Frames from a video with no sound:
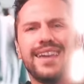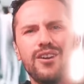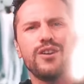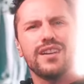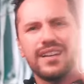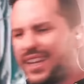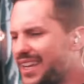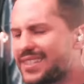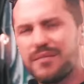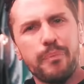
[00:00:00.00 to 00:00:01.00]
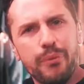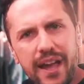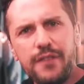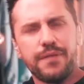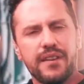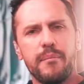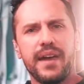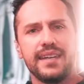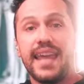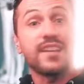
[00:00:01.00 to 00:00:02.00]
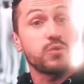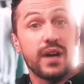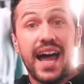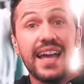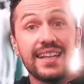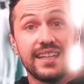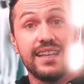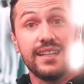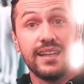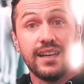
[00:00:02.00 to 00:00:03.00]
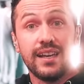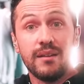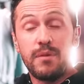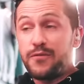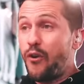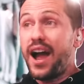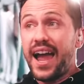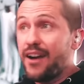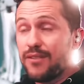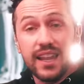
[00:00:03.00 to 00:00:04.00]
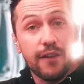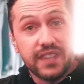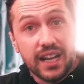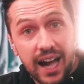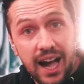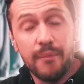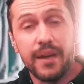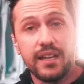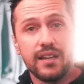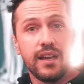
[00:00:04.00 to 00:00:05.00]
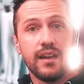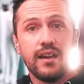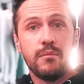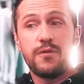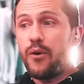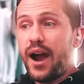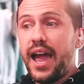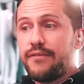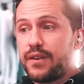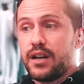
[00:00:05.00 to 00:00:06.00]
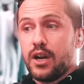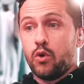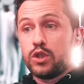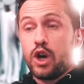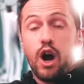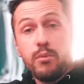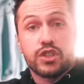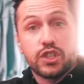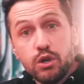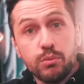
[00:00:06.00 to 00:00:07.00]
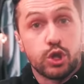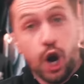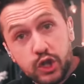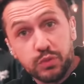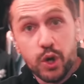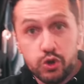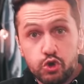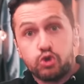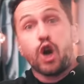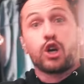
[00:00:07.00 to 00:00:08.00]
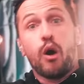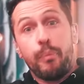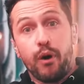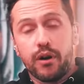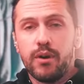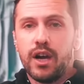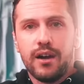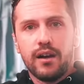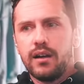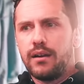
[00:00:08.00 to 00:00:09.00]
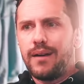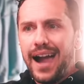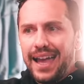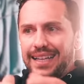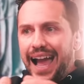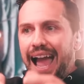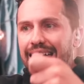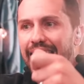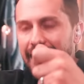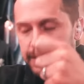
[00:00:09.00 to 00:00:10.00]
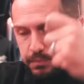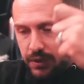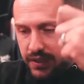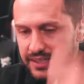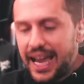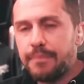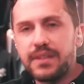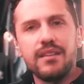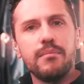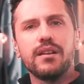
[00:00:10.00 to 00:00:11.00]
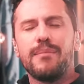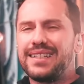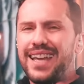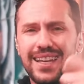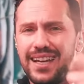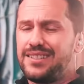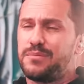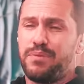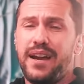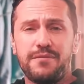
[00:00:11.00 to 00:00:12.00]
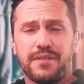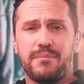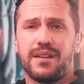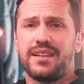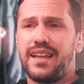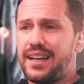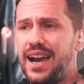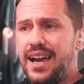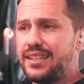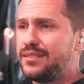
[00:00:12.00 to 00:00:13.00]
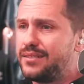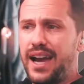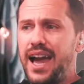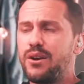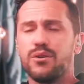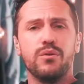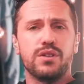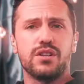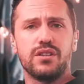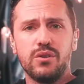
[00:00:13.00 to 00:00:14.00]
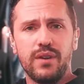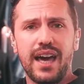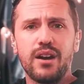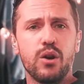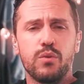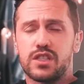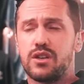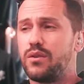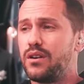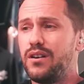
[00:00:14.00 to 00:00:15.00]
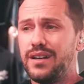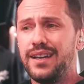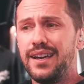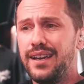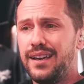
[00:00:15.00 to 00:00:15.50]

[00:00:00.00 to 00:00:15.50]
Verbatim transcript: get on your knees and pray for the man. That's what I did before I ever left a comment. Before I ever, I'm gonna send him a text message, check up on him. I, I, I stopped in the middle of my day and I just prayed for the brother, like God, I don't know what you're doing. I don't know what's going on.